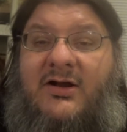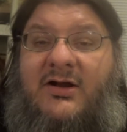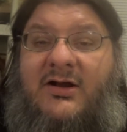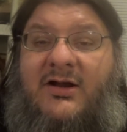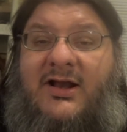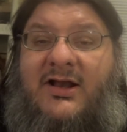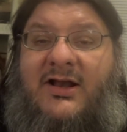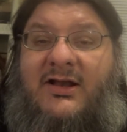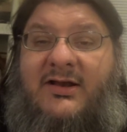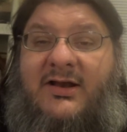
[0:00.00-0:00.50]
are
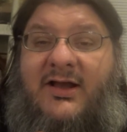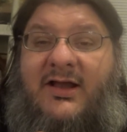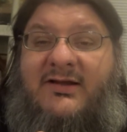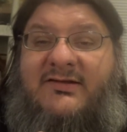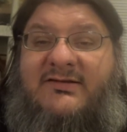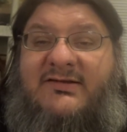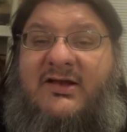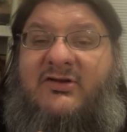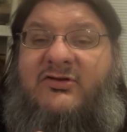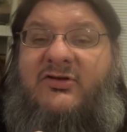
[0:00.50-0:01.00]
kind
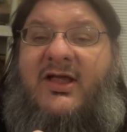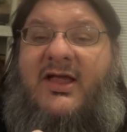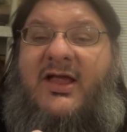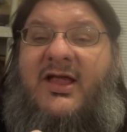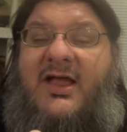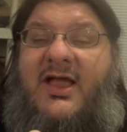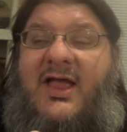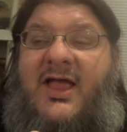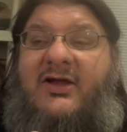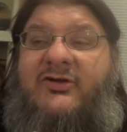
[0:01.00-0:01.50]
of such
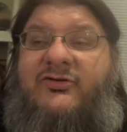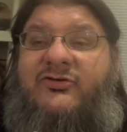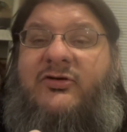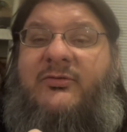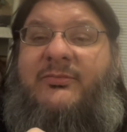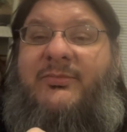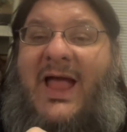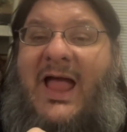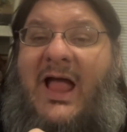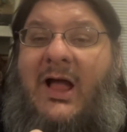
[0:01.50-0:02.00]

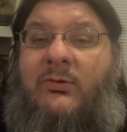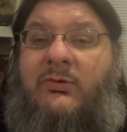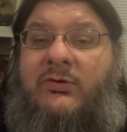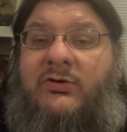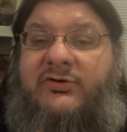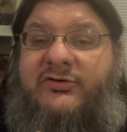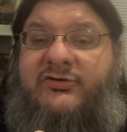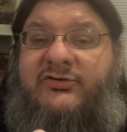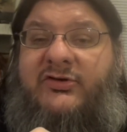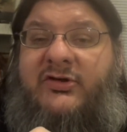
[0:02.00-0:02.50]
extra
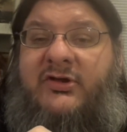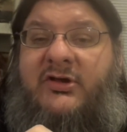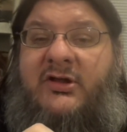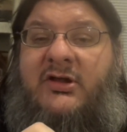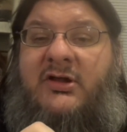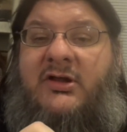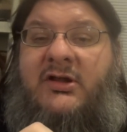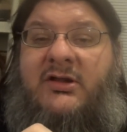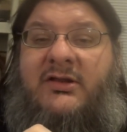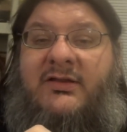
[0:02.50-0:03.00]
powers
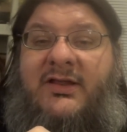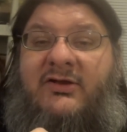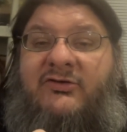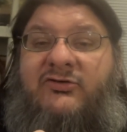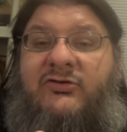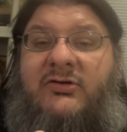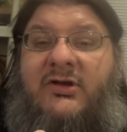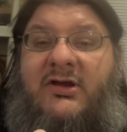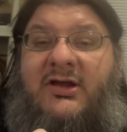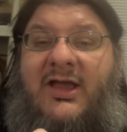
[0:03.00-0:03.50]

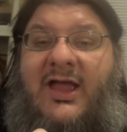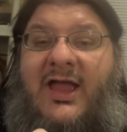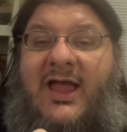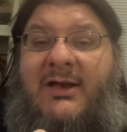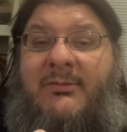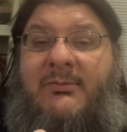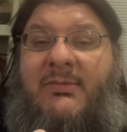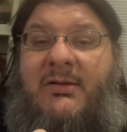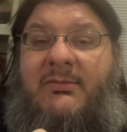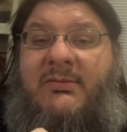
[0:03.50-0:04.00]
that you can
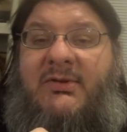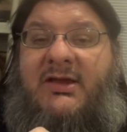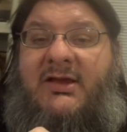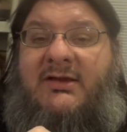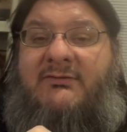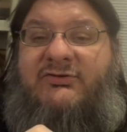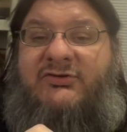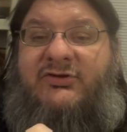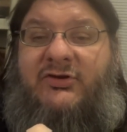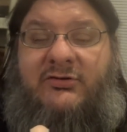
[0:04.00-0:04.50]
gain by being
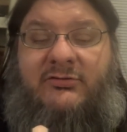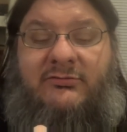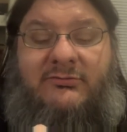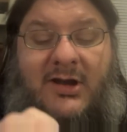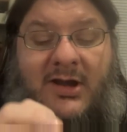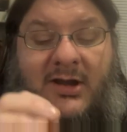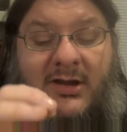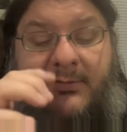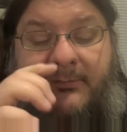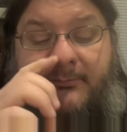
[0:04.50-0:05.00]
of certain
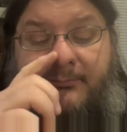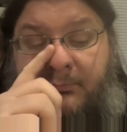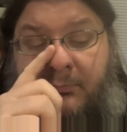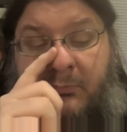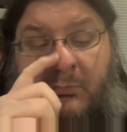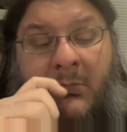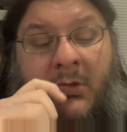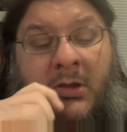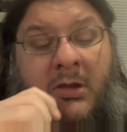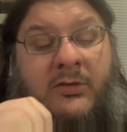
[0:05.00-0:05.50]
rank.
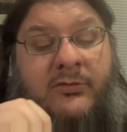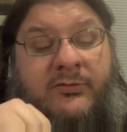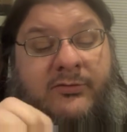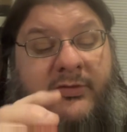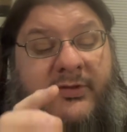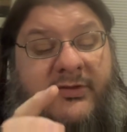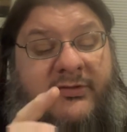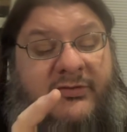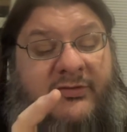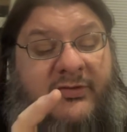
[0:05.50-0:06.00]
So
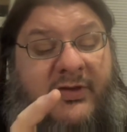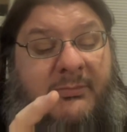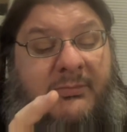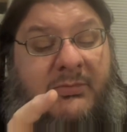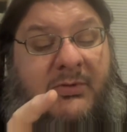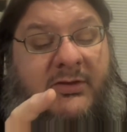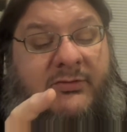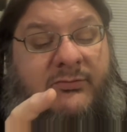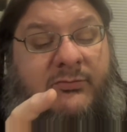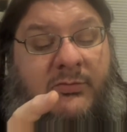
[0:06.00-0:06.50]
this is a
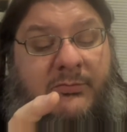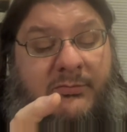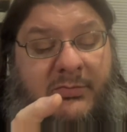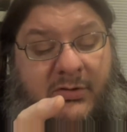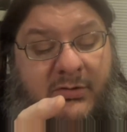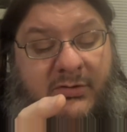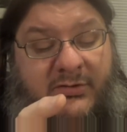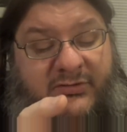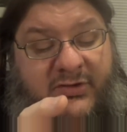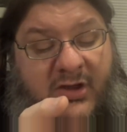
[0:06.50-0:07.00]
+1
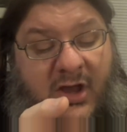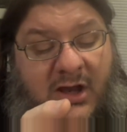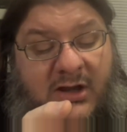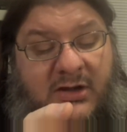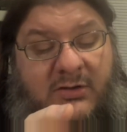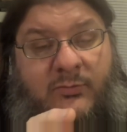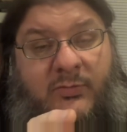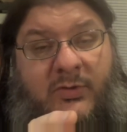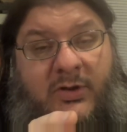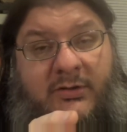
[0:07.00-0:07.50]
bonus
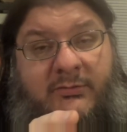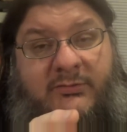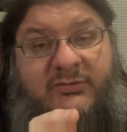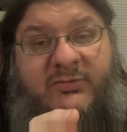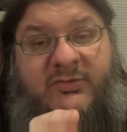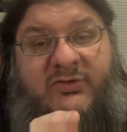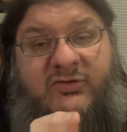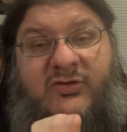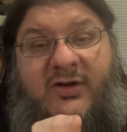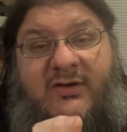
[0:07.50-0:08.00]
Kata 1,
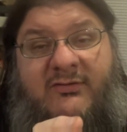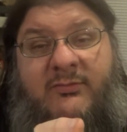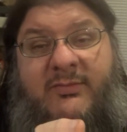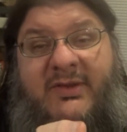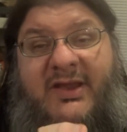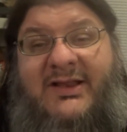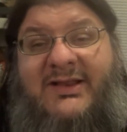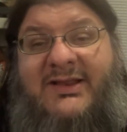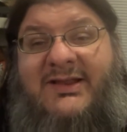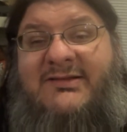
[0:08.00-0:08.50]
which means you have to
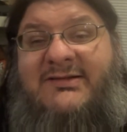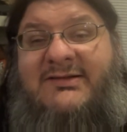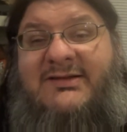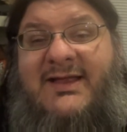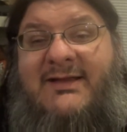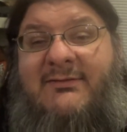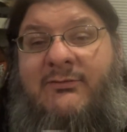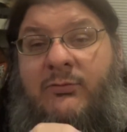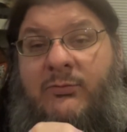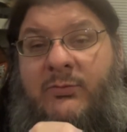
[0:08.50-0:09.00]
be at least
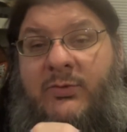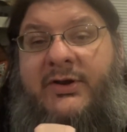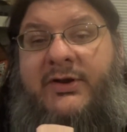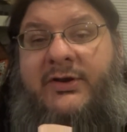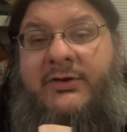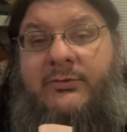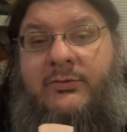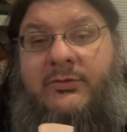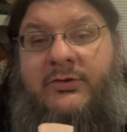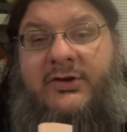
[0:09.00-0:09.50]
level 1
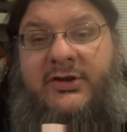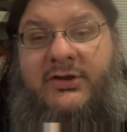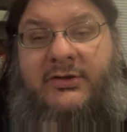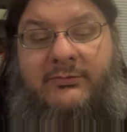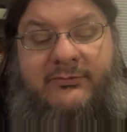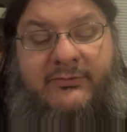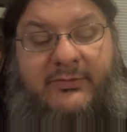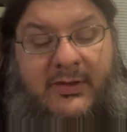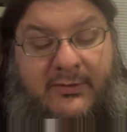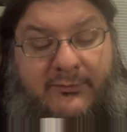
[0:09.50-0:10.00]
in order to
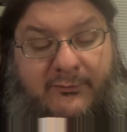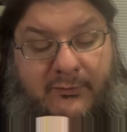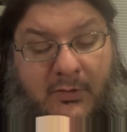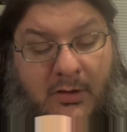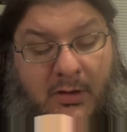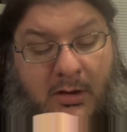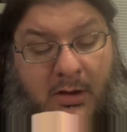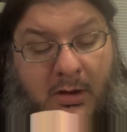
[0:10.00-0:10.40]
use this.